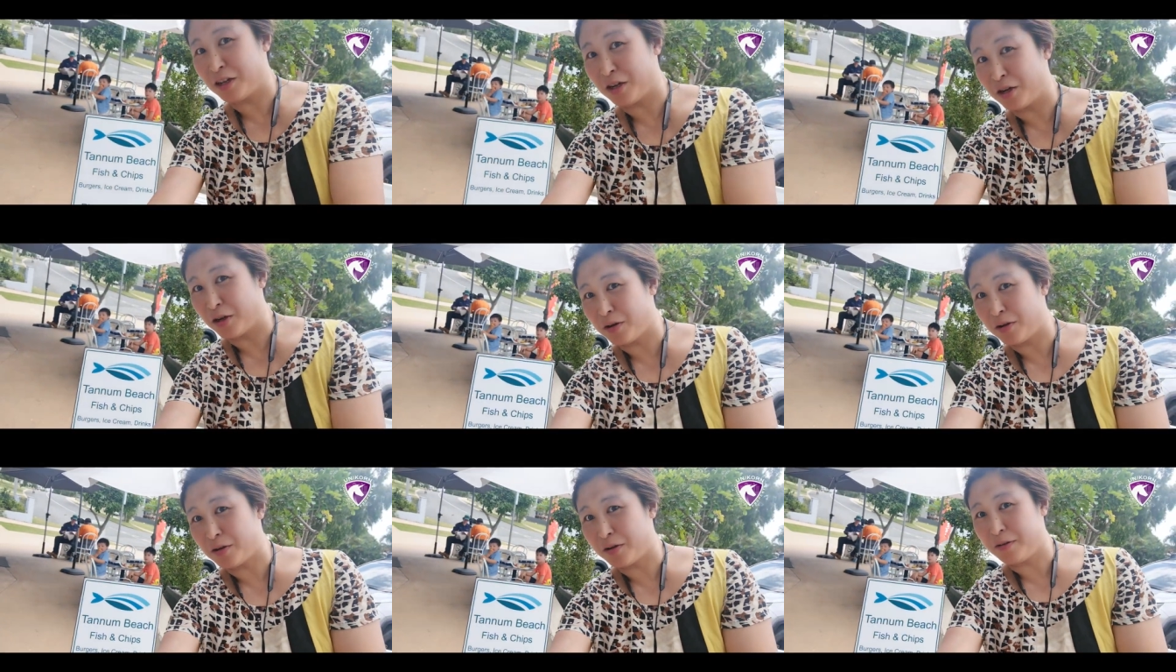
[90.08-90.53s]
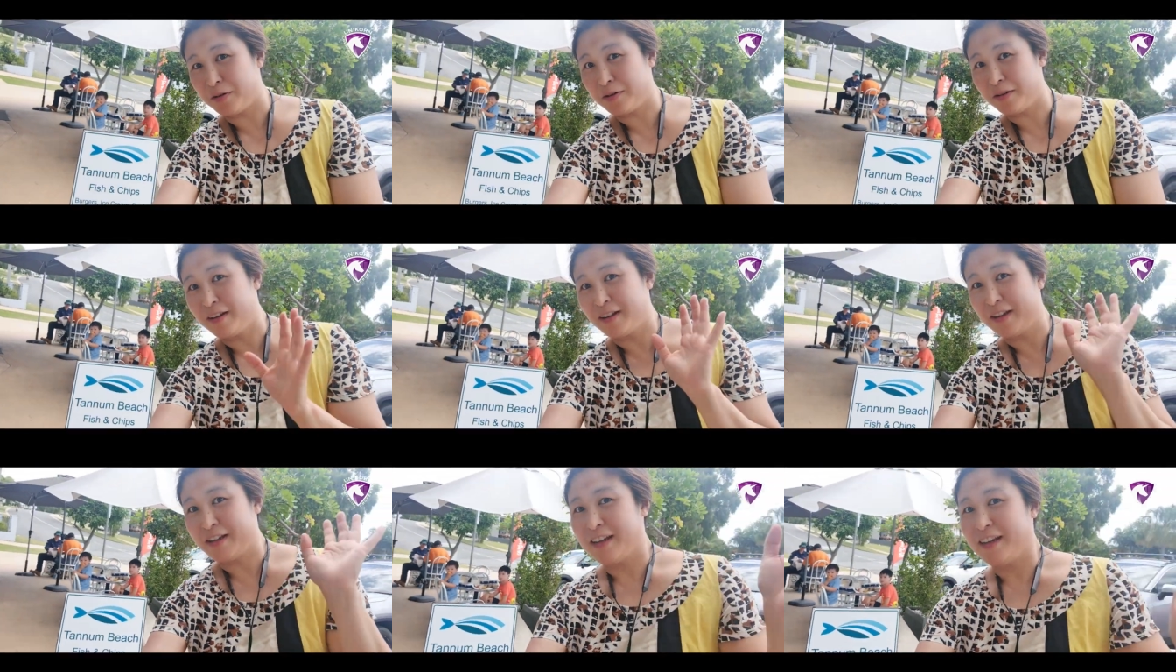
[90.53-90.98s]
So
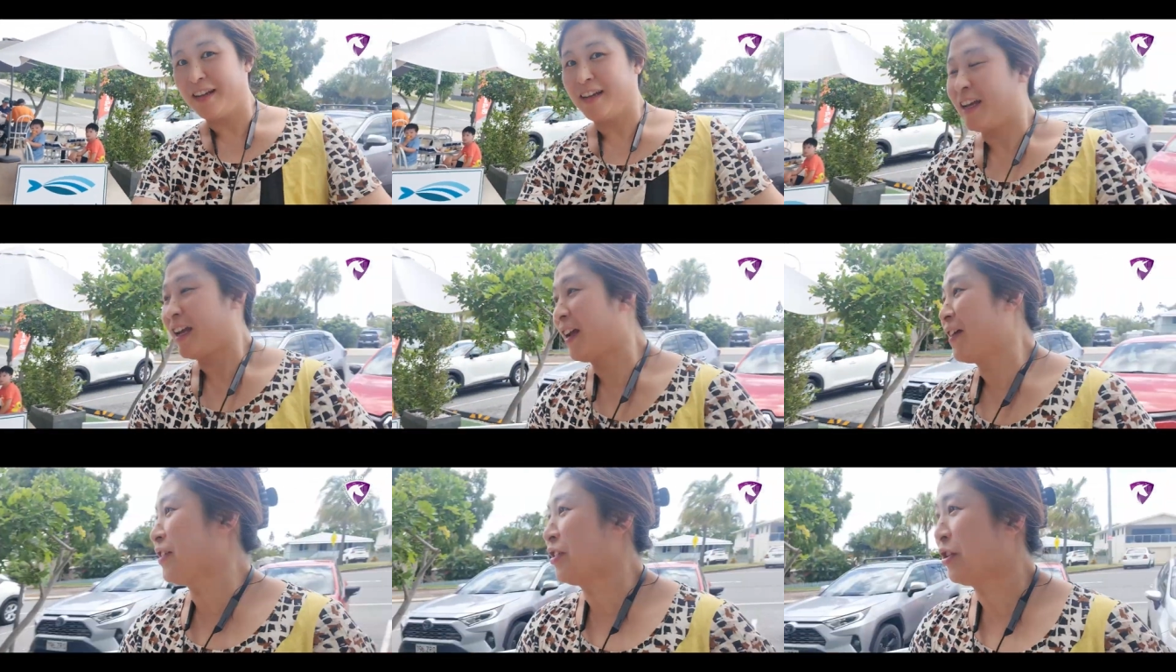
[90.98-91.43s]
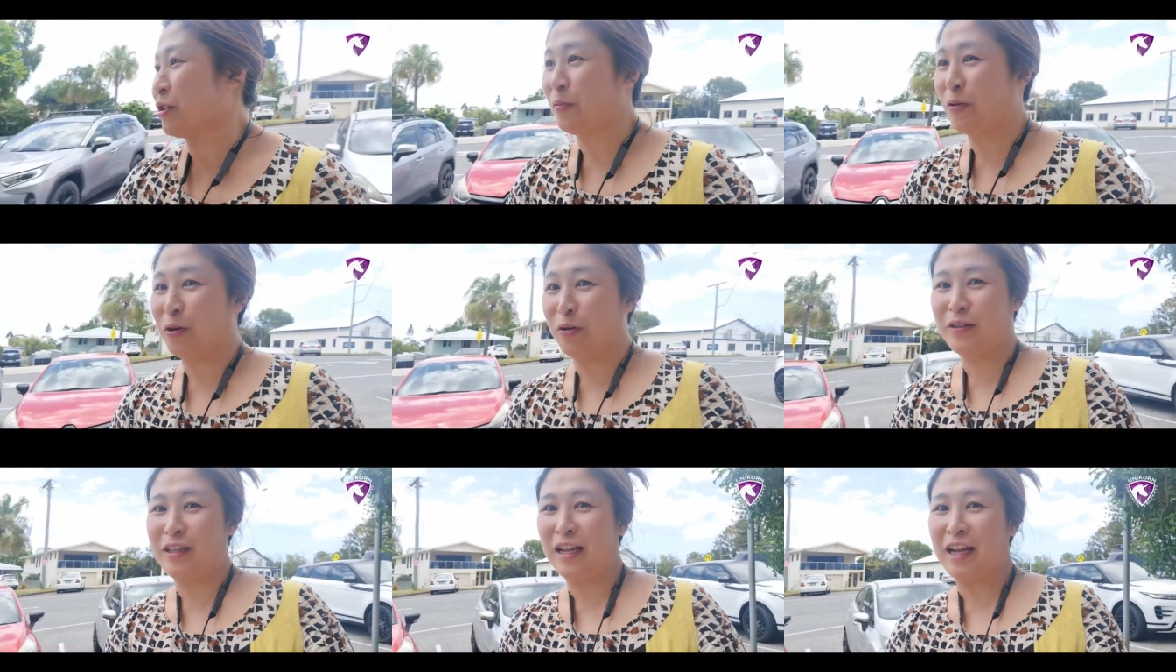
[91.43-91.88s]
yeah, it just
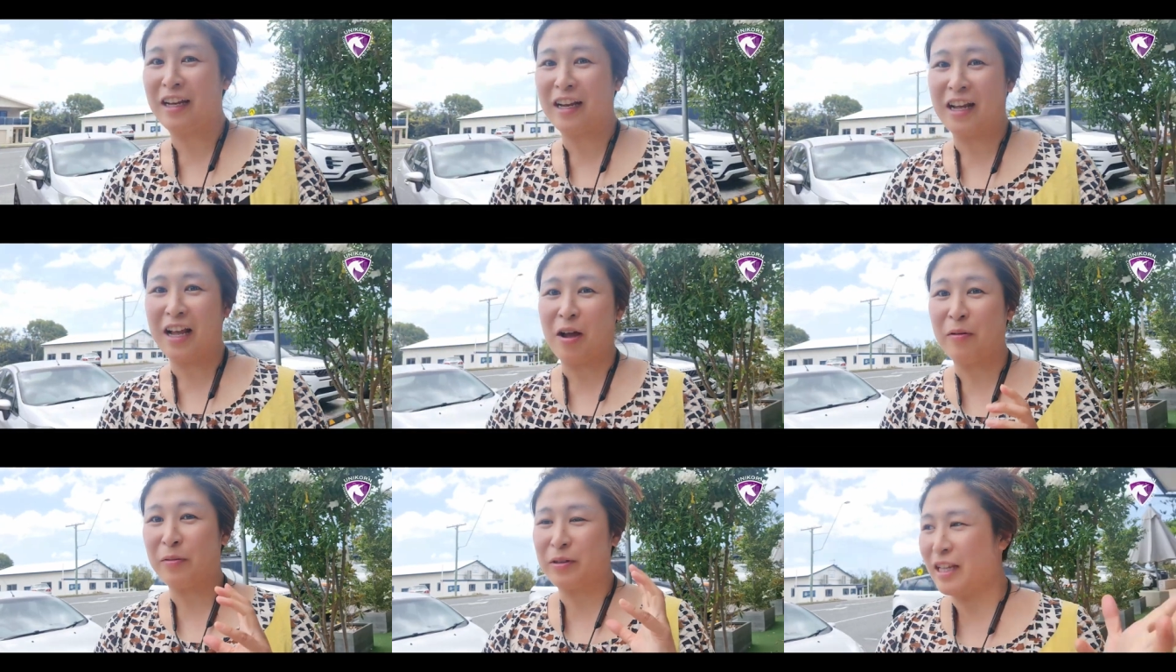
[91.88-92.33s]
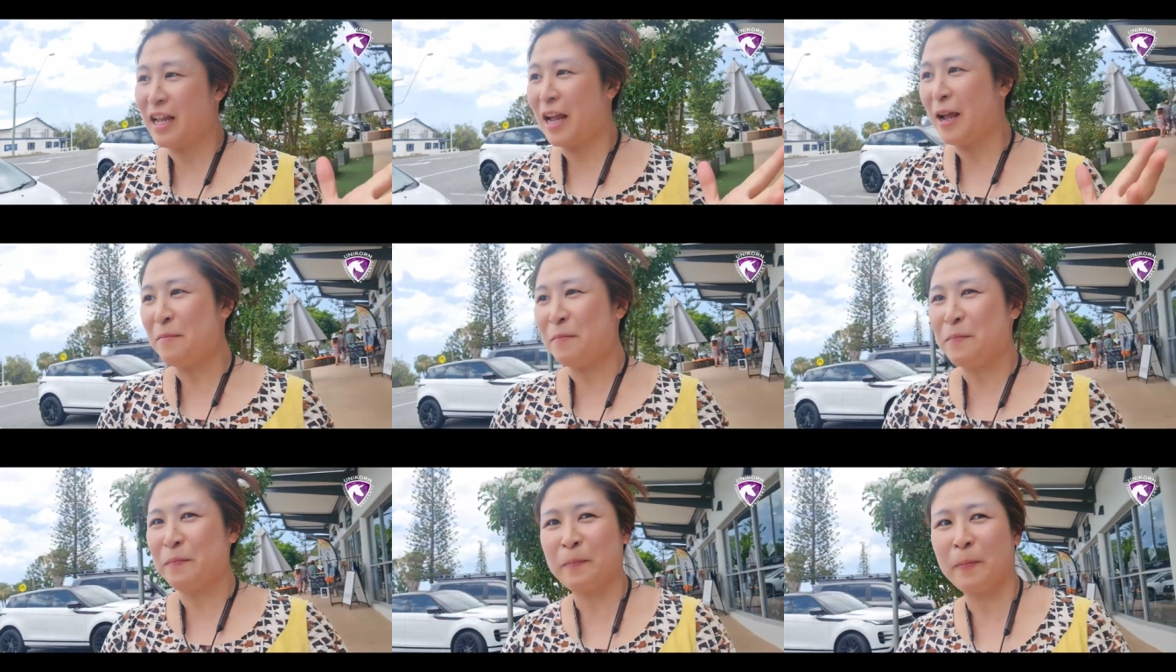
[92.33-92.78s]
proves that I was
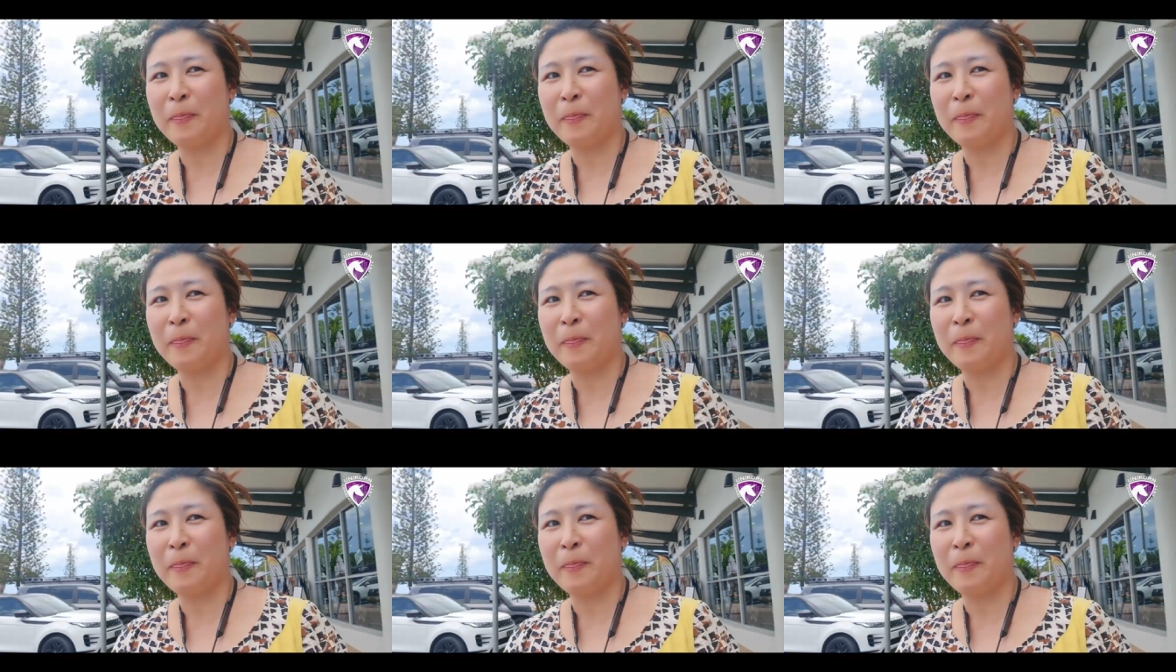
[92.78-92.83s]
there.